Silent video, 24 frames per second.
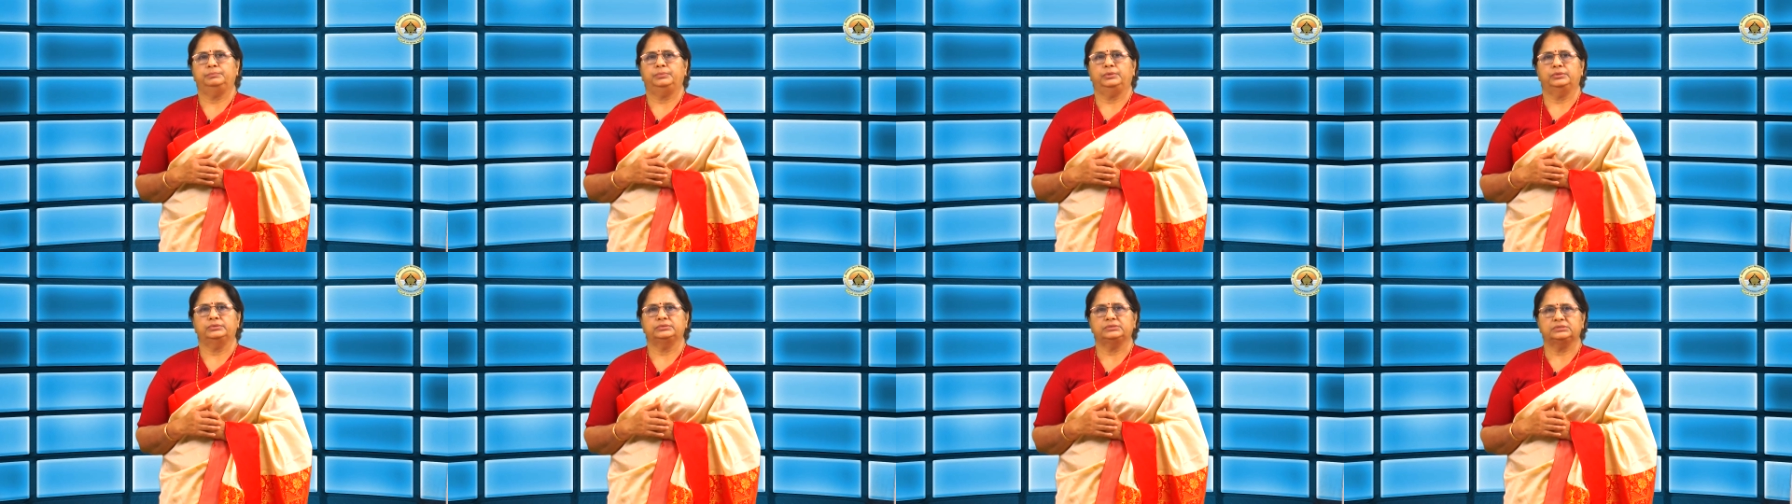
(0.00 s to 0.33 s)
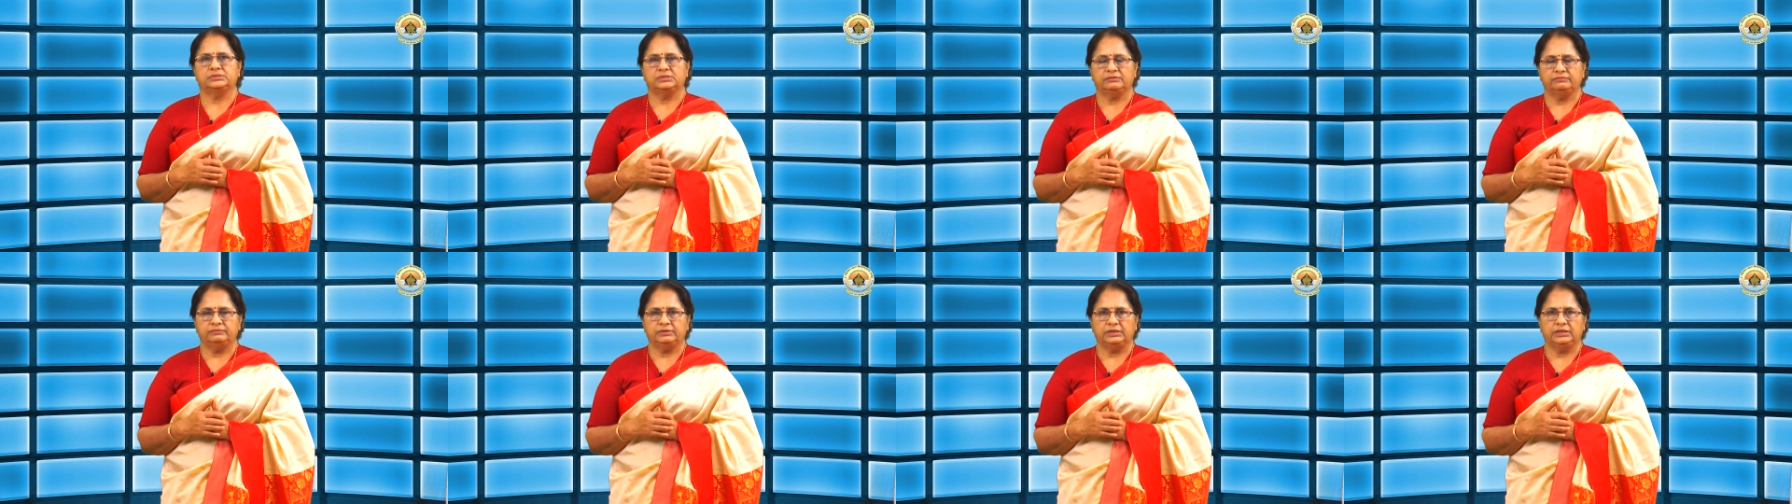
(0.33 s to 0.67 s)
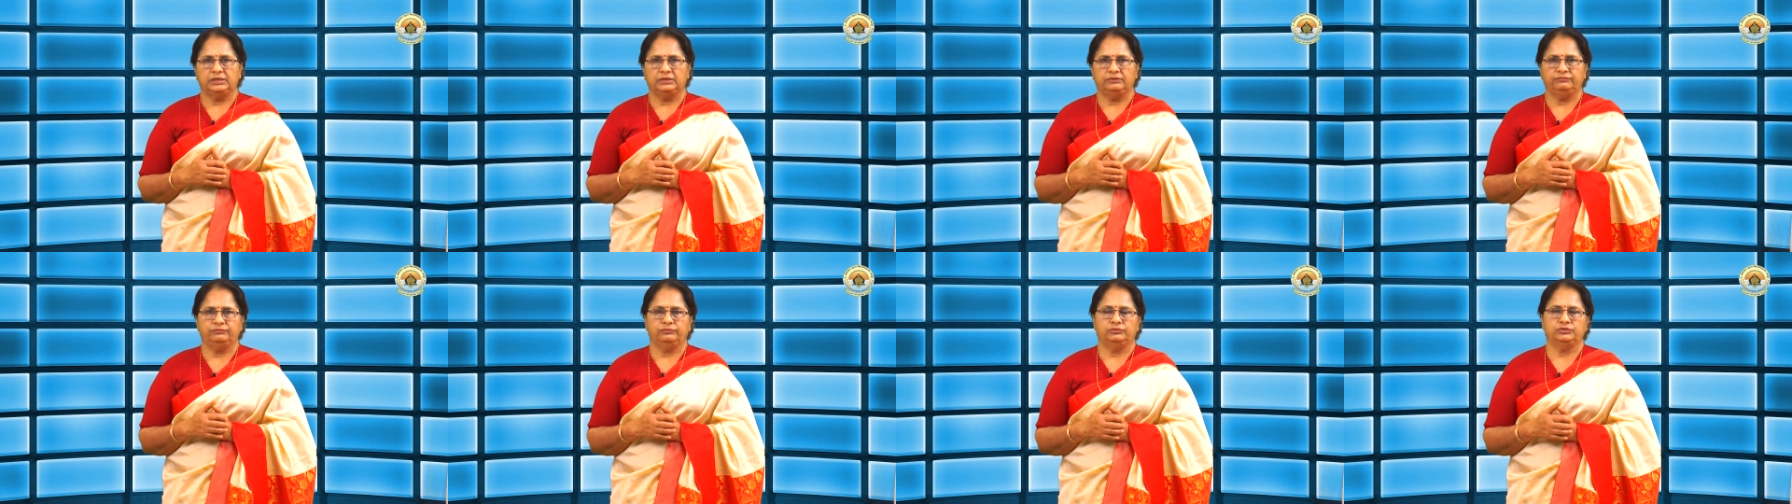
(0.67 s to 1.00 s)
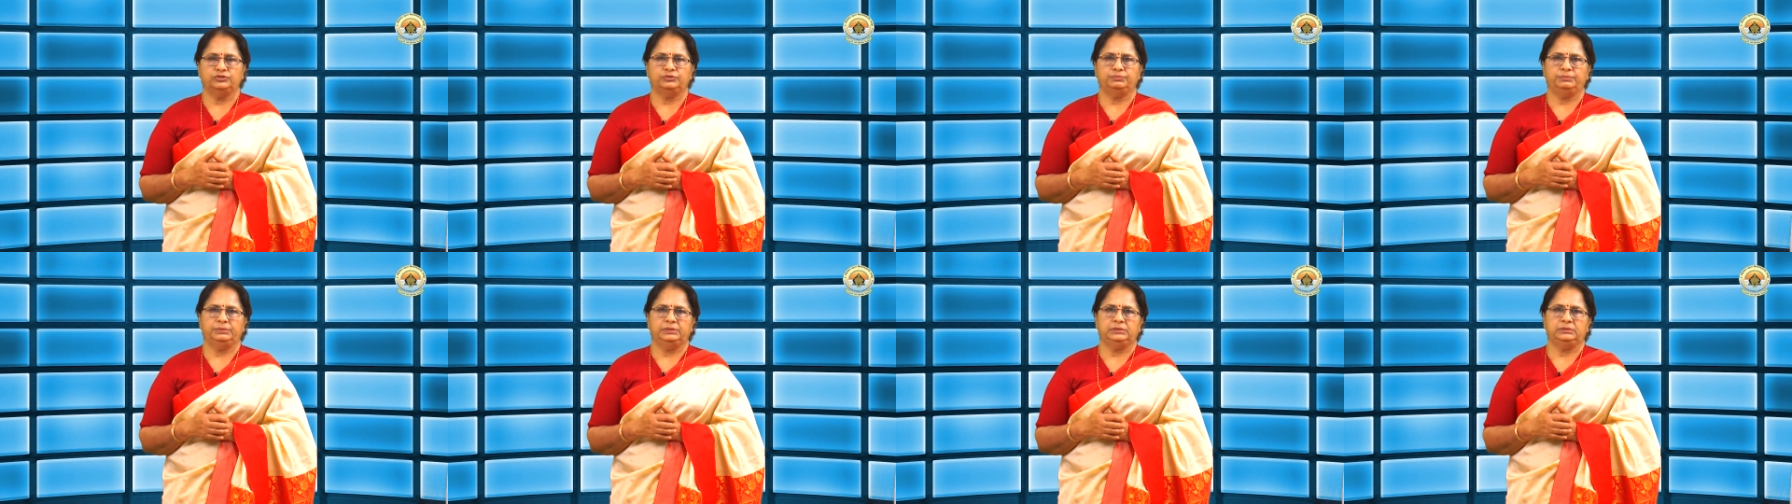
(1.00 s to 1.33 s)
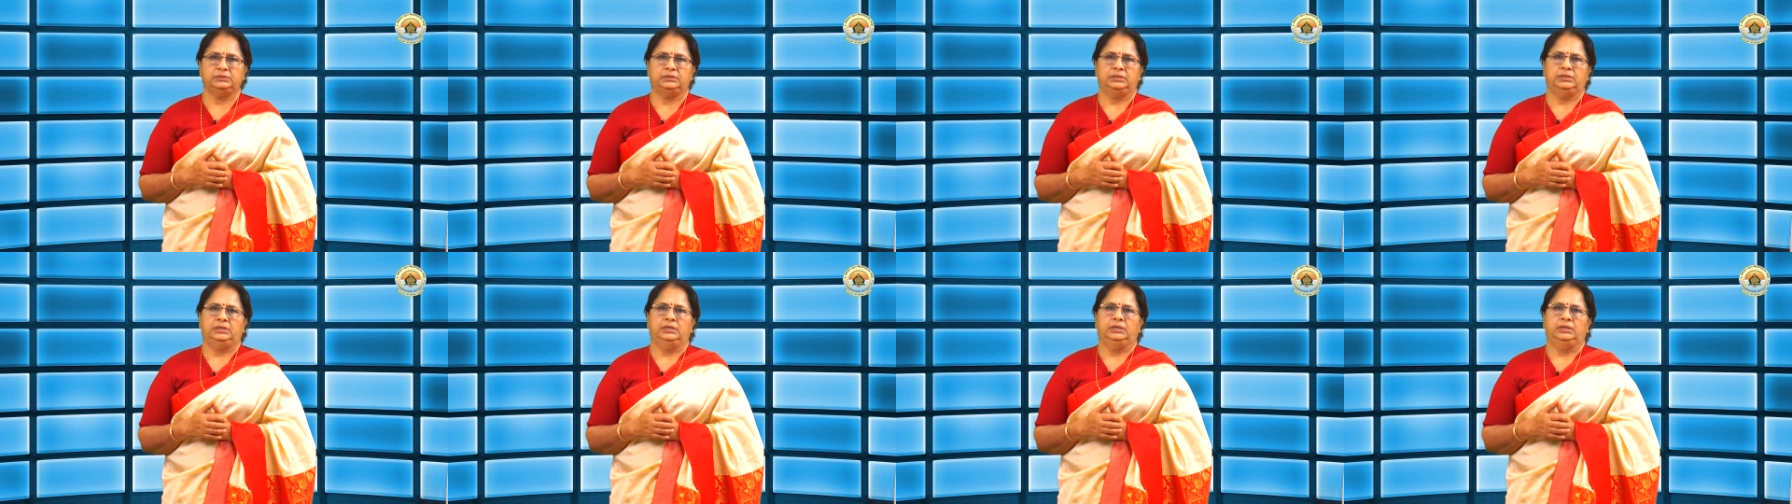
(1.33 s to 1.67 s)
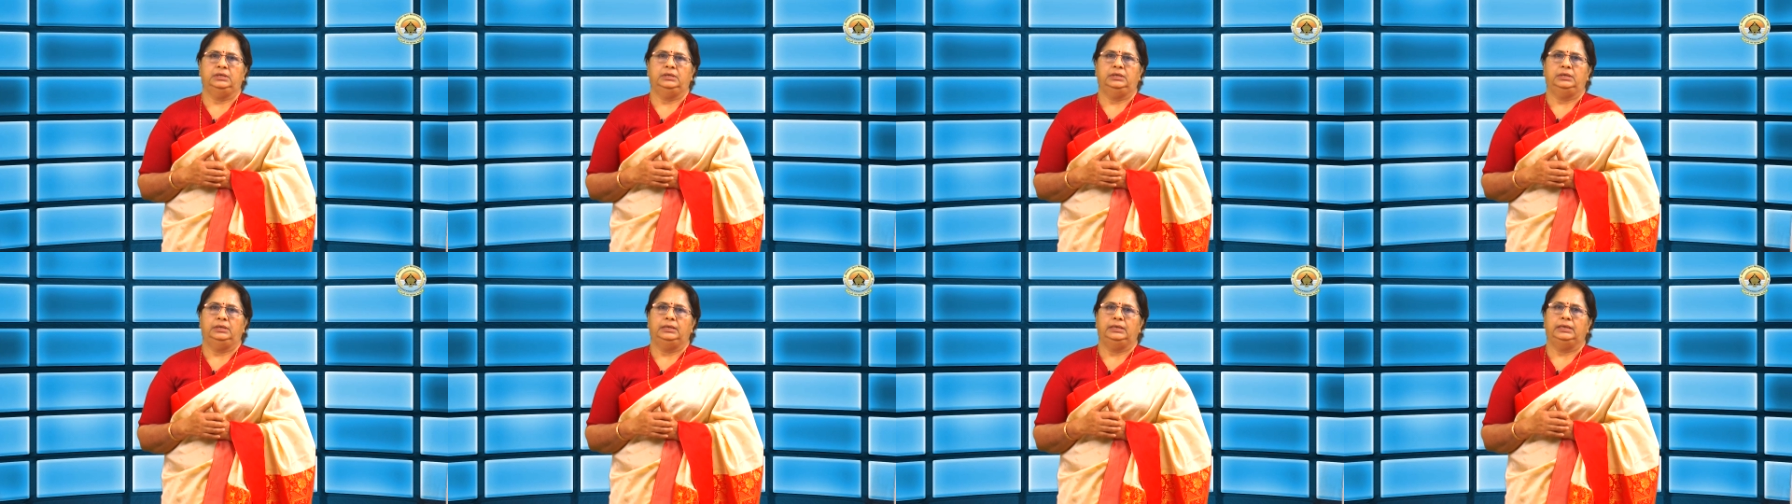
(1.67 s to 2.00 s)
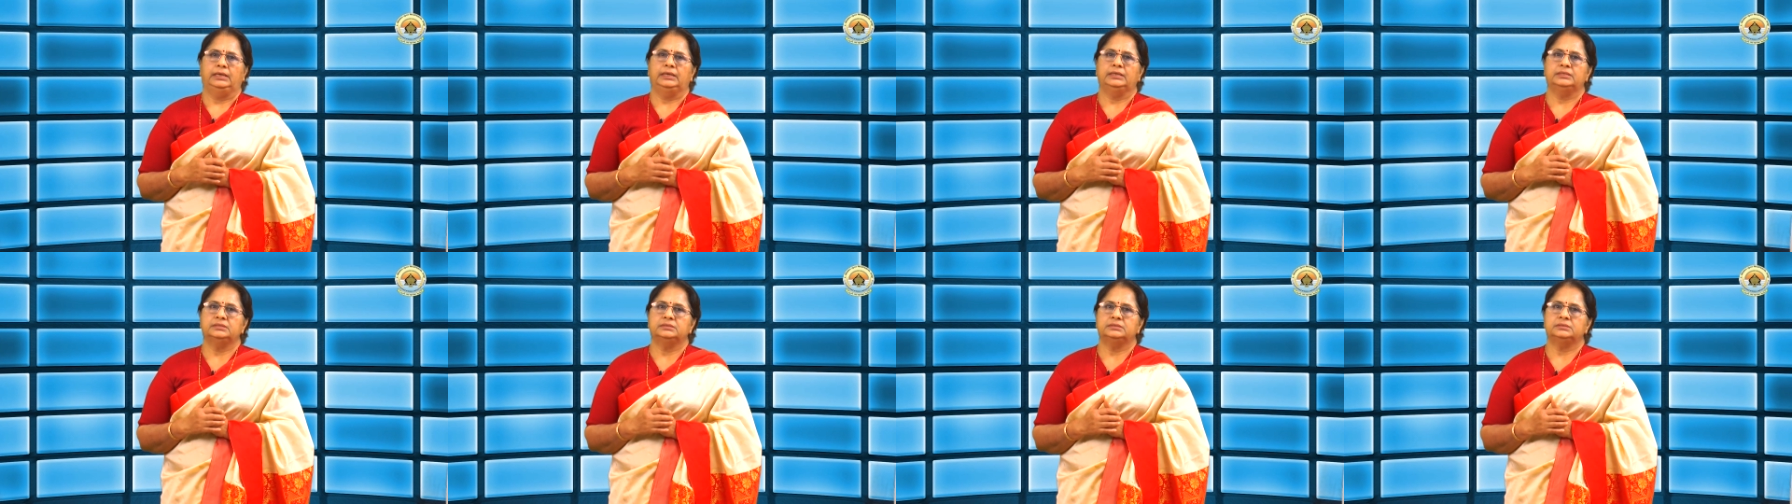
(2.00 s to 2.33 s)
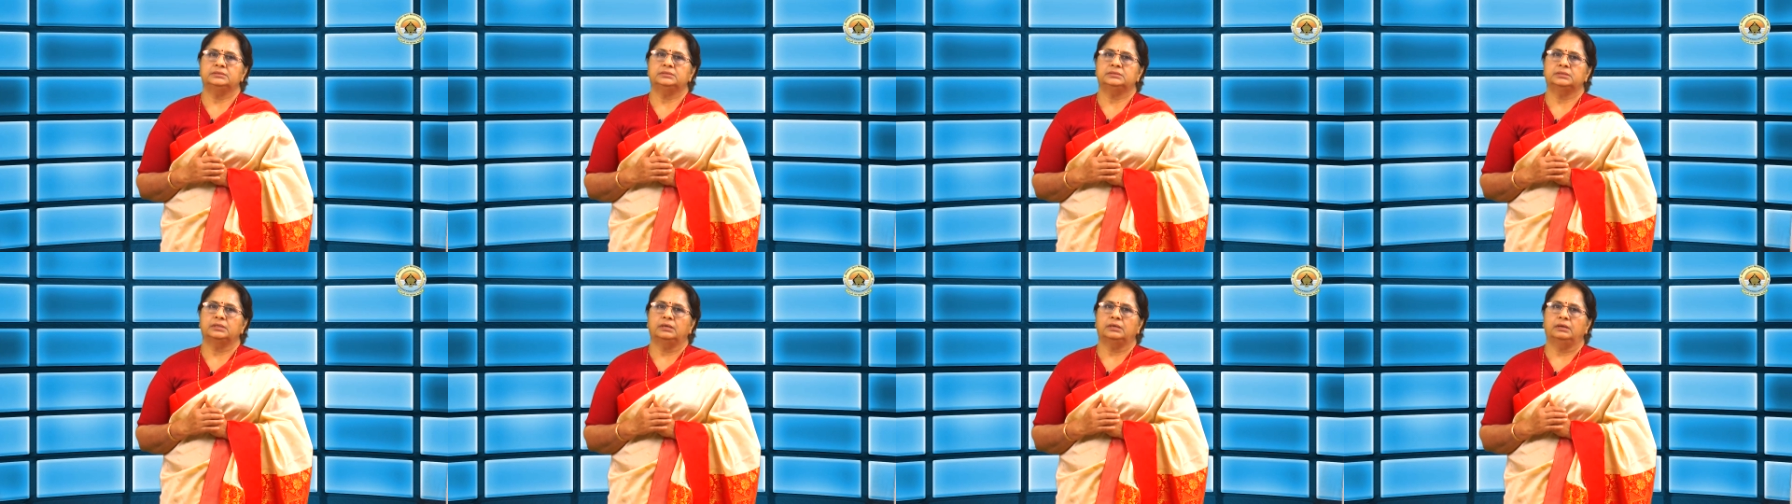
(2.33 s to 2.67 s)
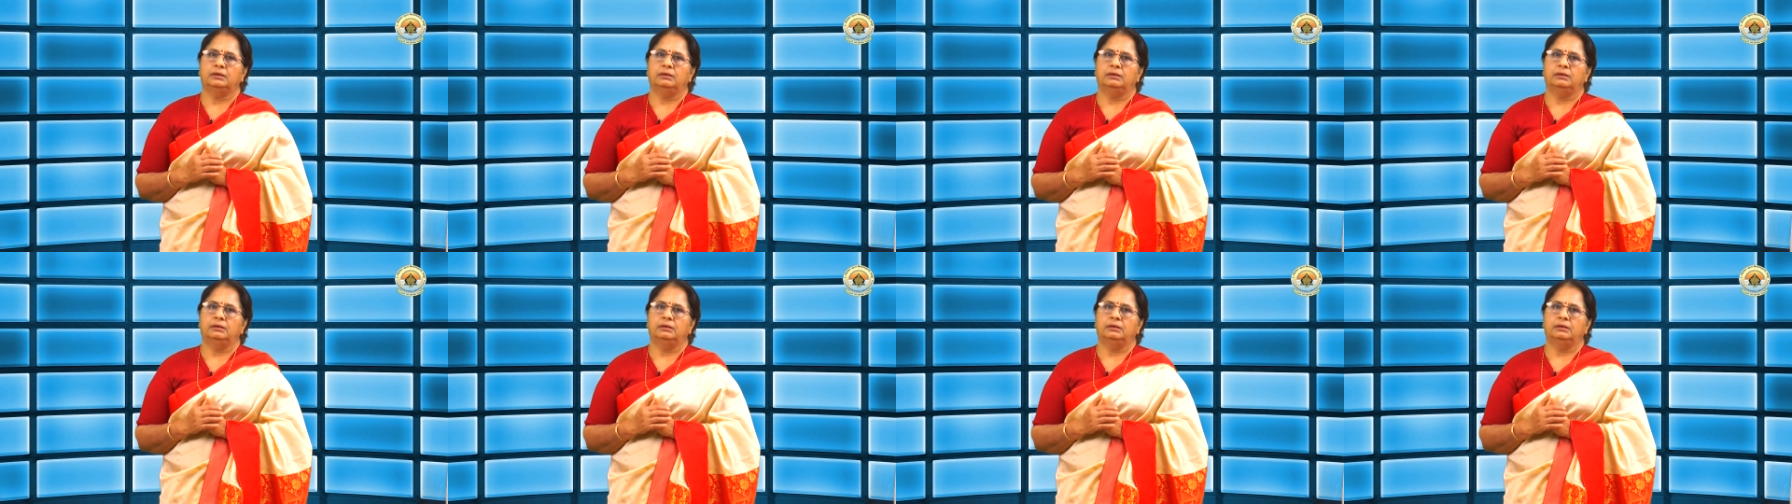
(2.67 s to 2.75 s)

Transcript: Positive reinforcement is